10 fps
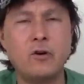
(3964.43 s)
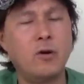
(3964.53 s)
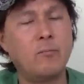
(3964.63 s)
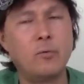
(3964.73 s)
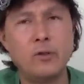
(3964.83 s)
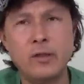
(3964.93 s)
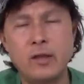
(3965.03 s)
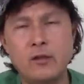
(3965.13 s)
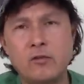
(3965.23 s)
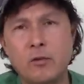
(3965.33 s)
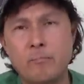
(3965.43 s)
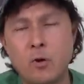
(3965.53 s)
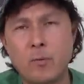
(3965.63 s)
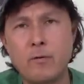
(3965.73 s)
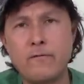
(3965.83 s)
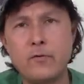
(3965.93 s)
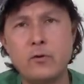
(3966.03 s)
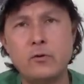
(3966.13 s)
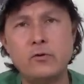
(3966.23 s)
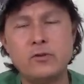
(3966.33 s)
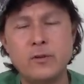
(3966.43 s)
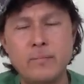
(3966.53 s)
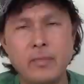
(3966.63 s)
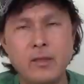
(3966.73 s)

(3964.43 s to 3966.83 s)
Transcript: You know, I'm really into the purple foods.